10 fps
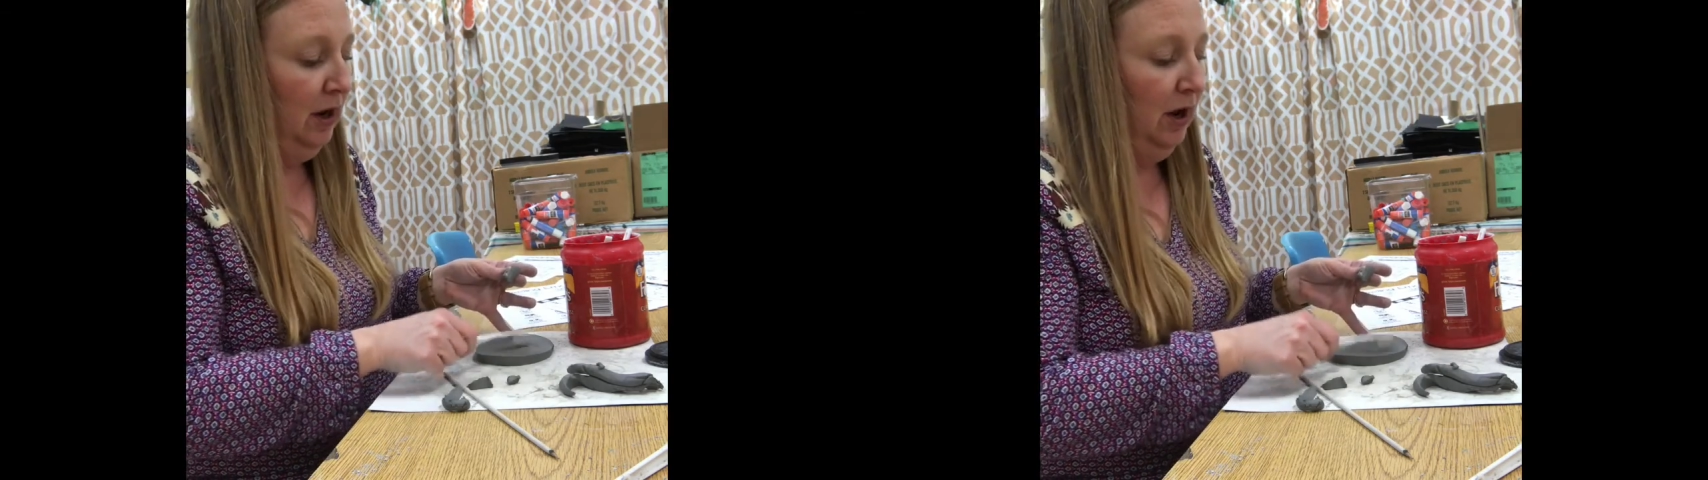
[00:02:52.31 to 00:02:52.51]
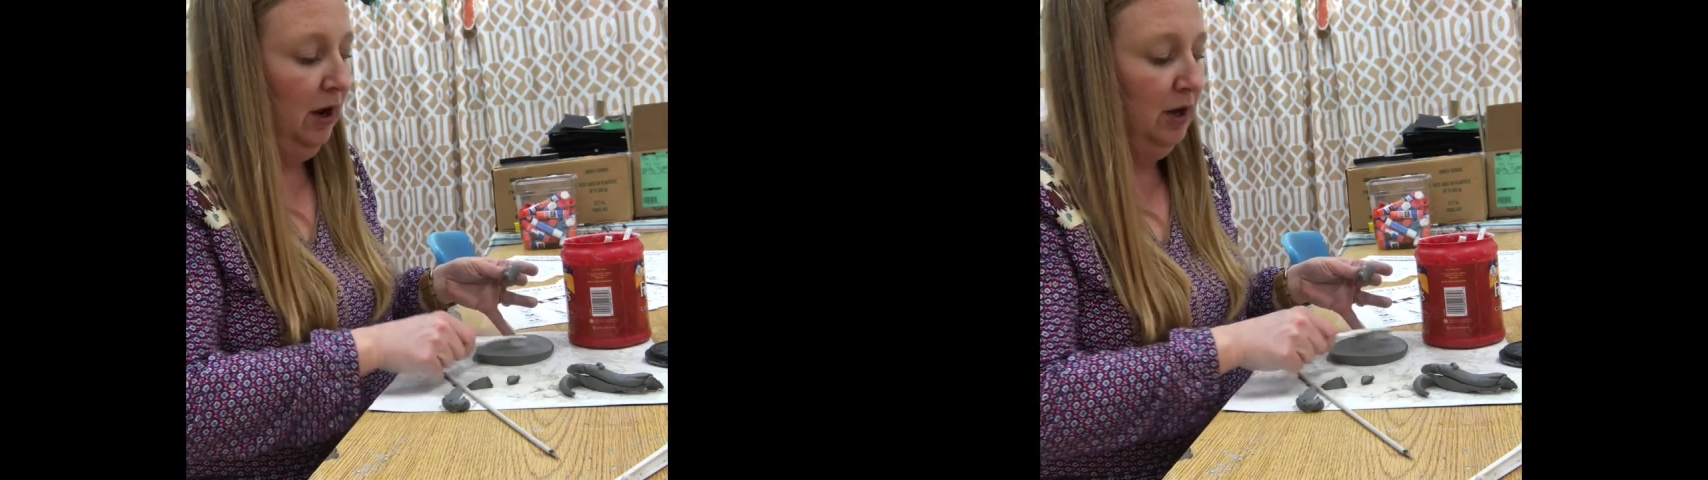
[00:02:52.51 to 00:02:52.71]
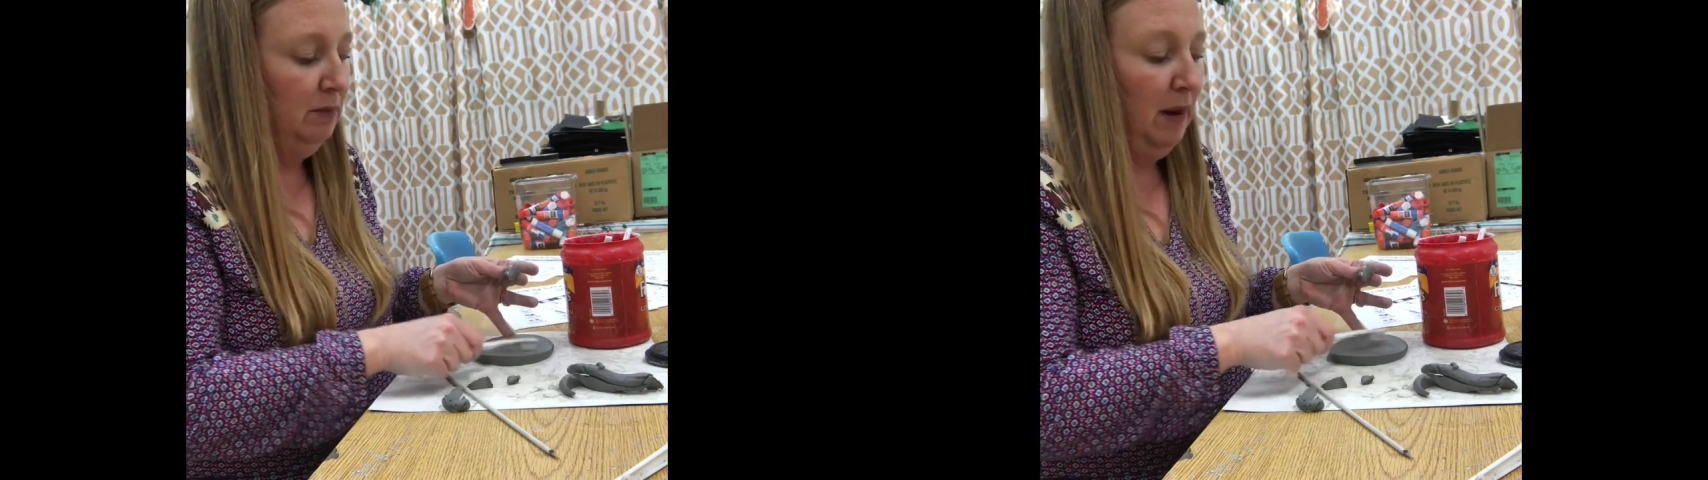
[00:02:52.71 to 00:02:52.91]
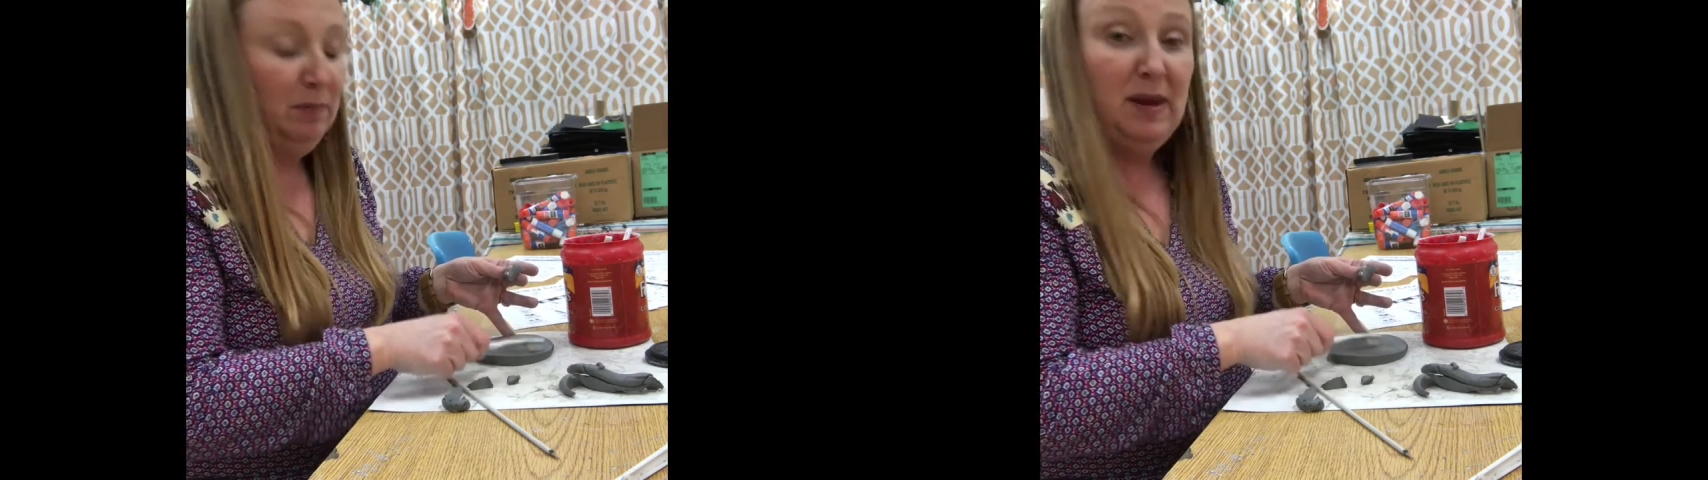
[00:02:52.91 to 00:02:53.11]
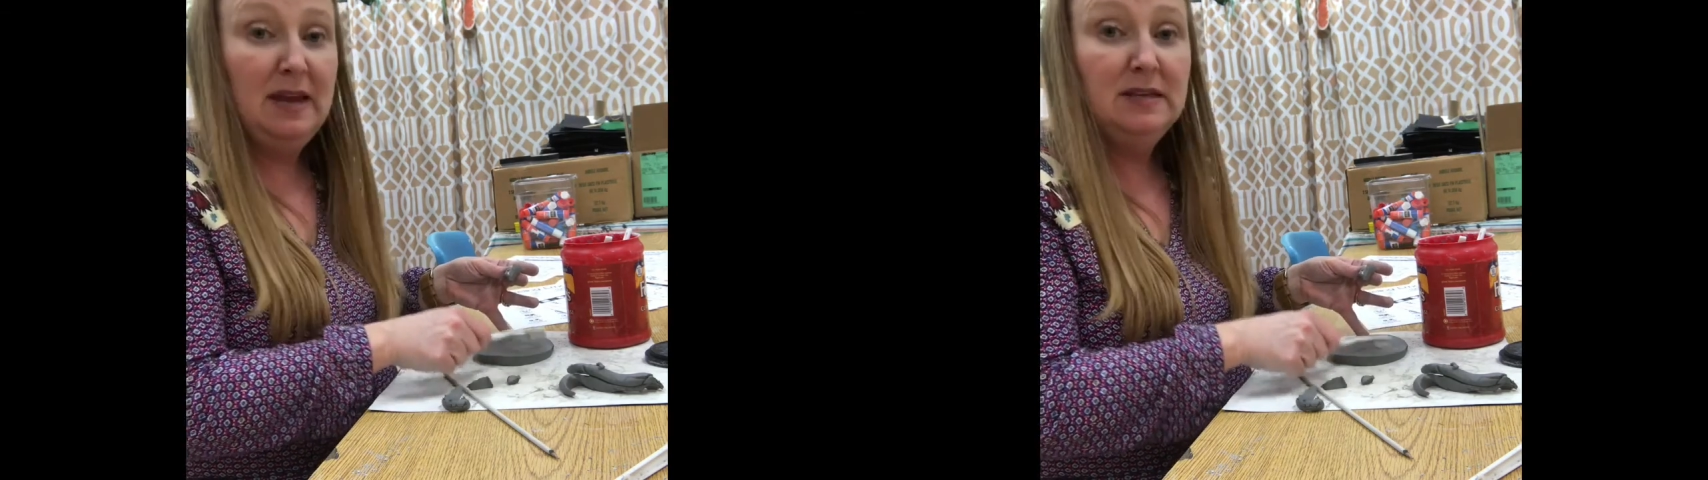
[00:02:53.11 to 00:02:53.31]
On my
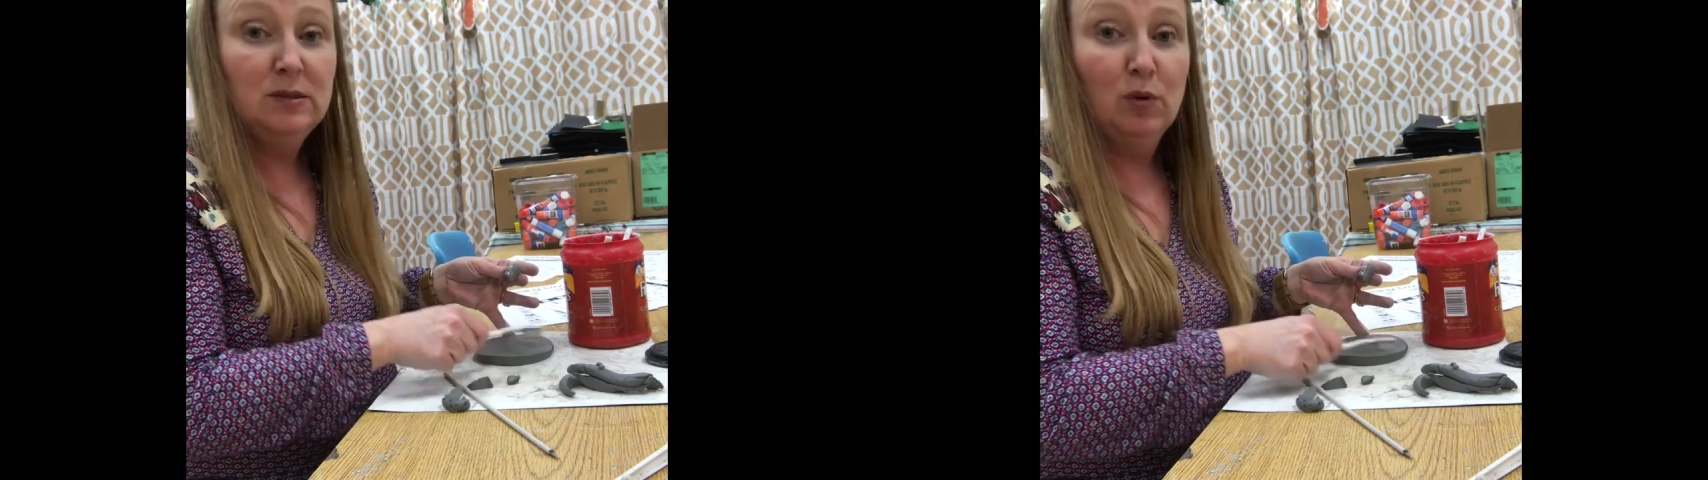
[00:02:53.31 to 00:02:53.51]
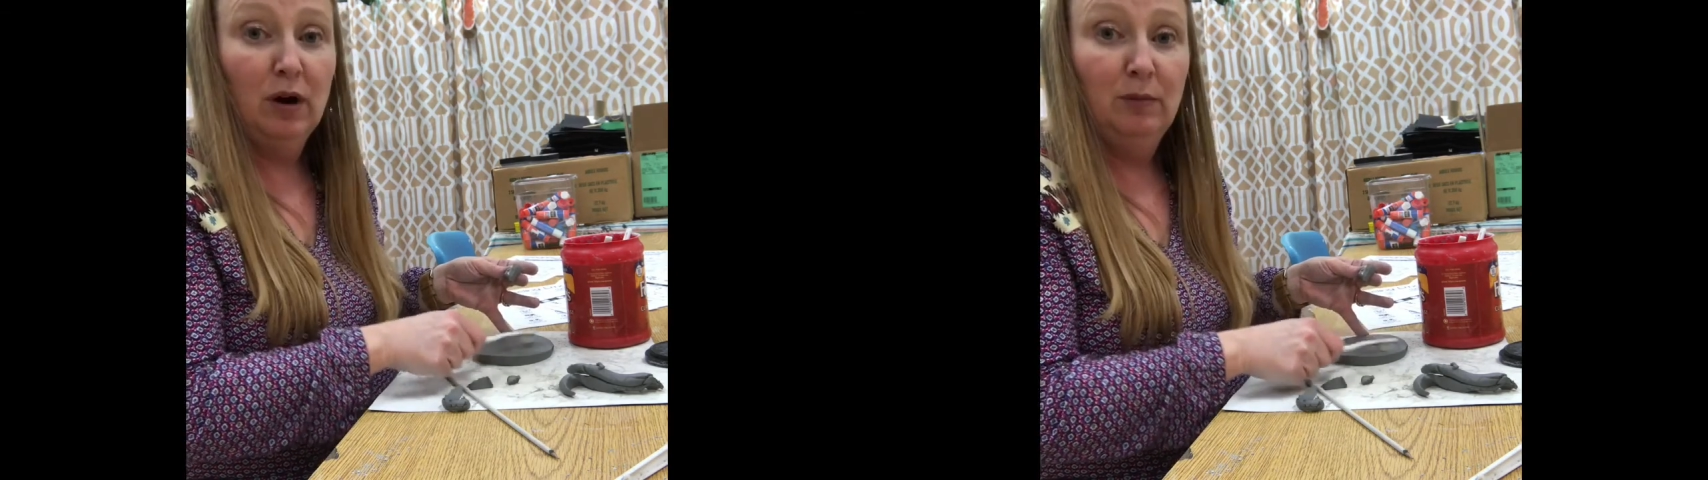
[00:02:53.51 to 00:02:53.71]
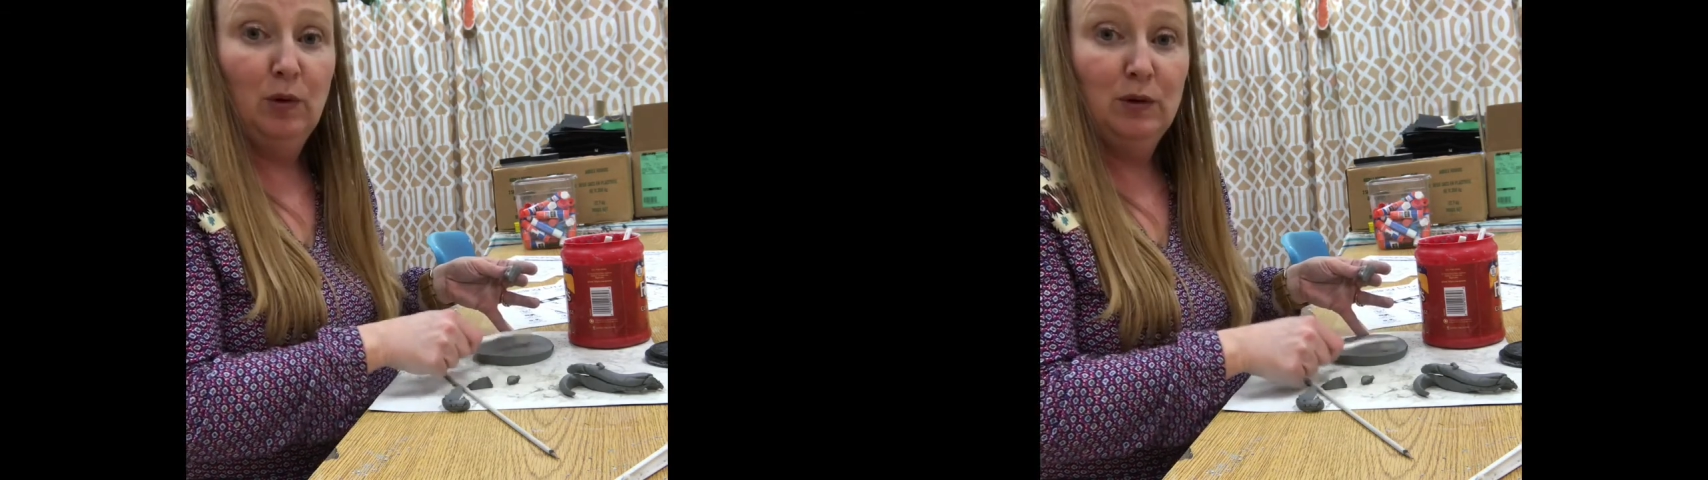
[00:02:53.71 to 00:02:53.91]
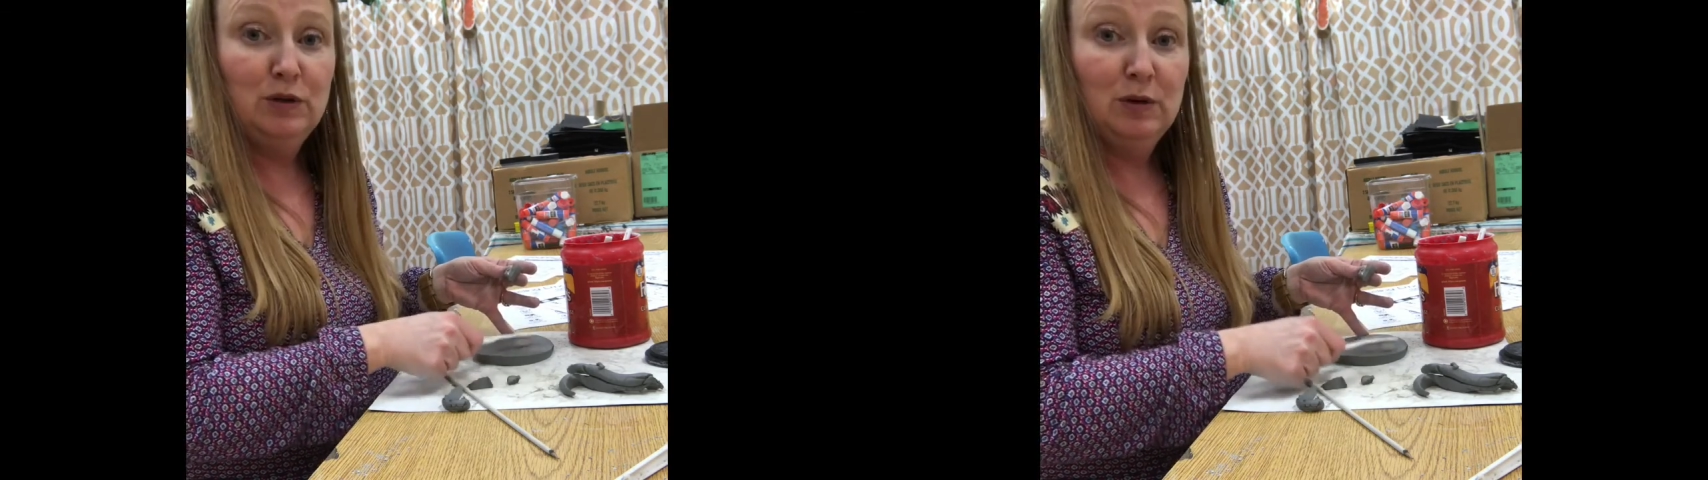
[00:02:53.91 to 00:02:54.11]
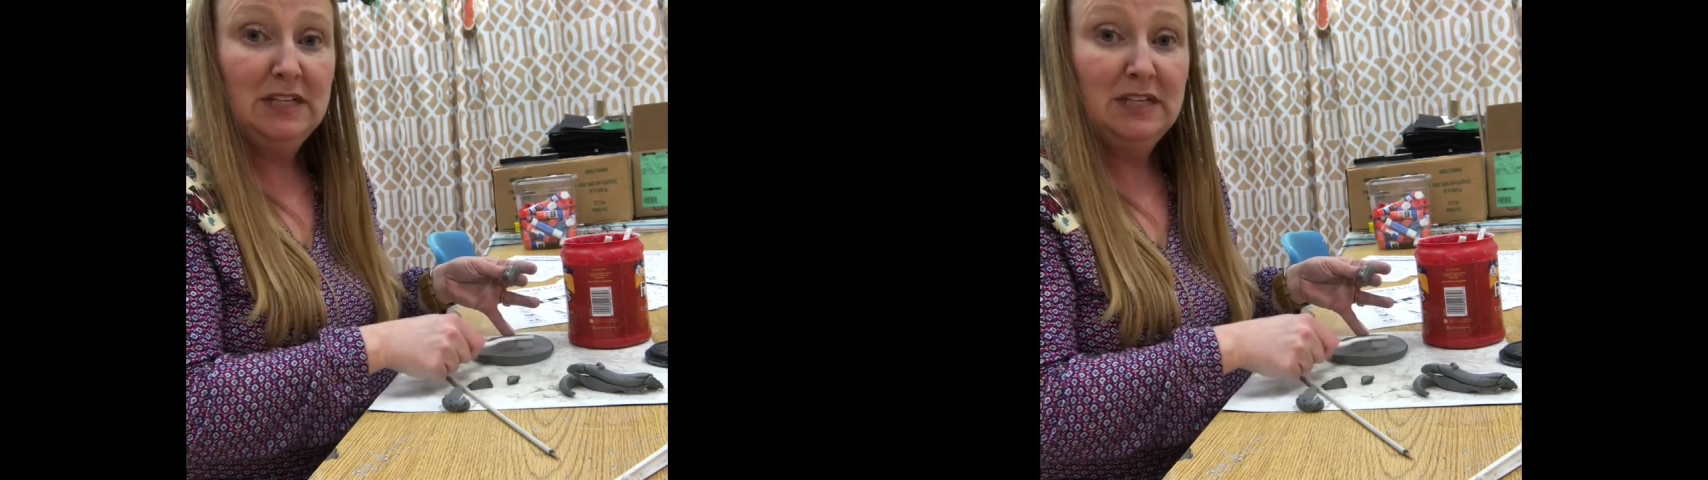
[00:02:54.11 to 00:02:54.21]
piece where I'm going to